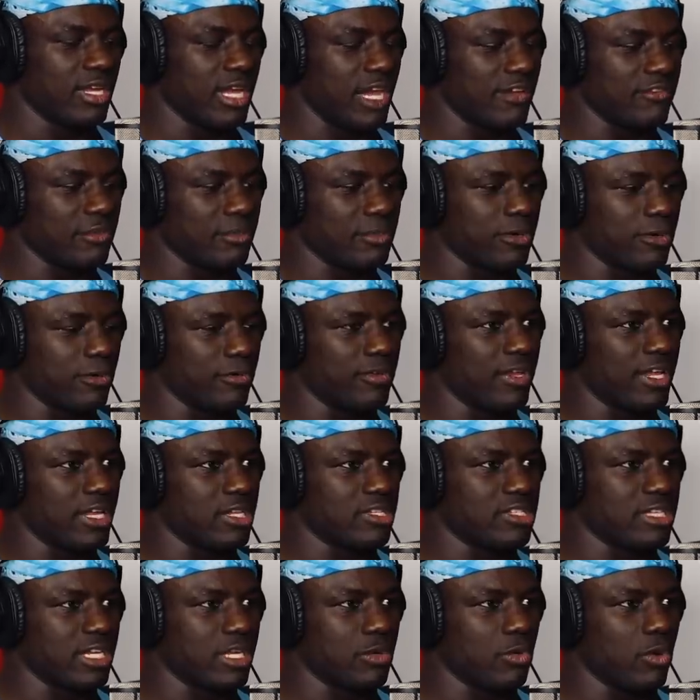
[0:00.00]
I've improved
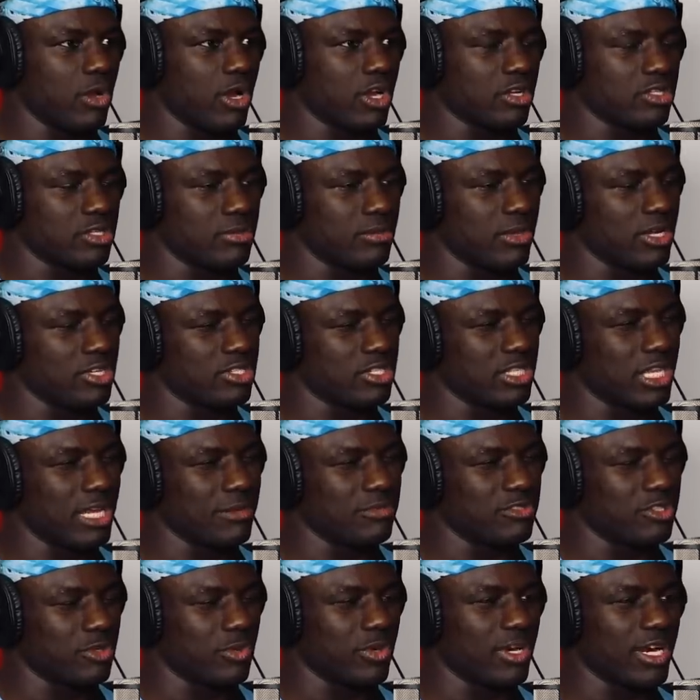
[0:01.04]
handstand walks and
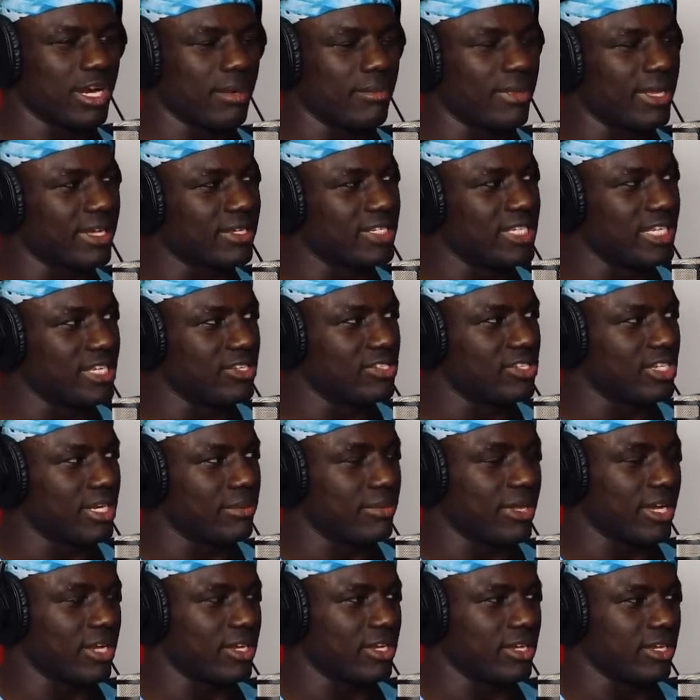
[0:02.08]
muscle-ups to where I'm like decent. I'm
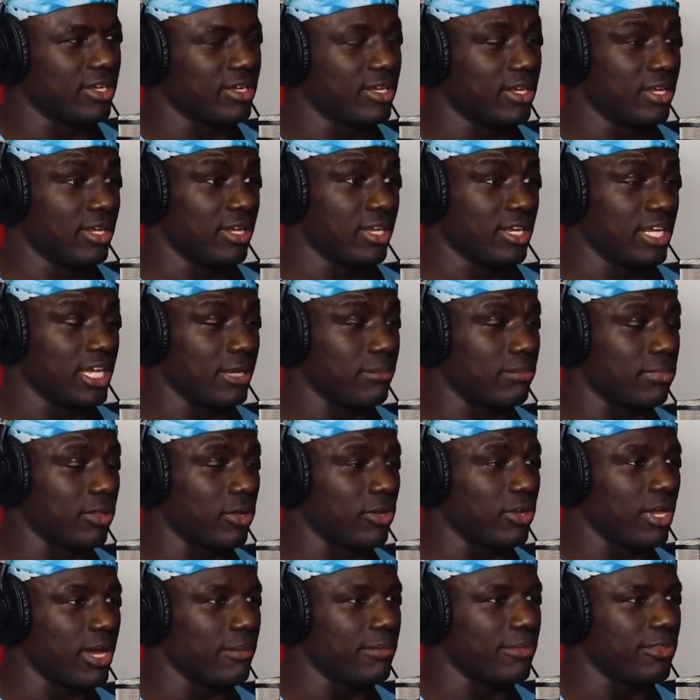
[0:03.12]
not going to get
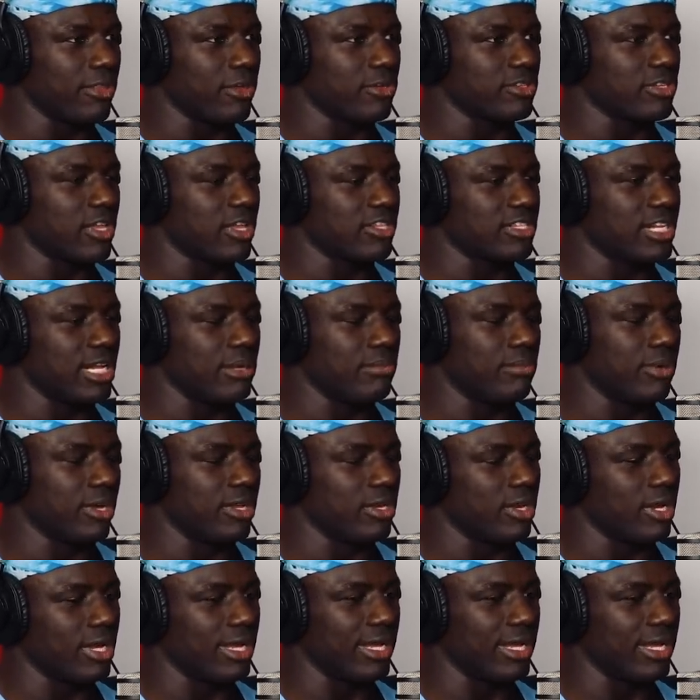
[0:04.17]
blown up in those all the time, but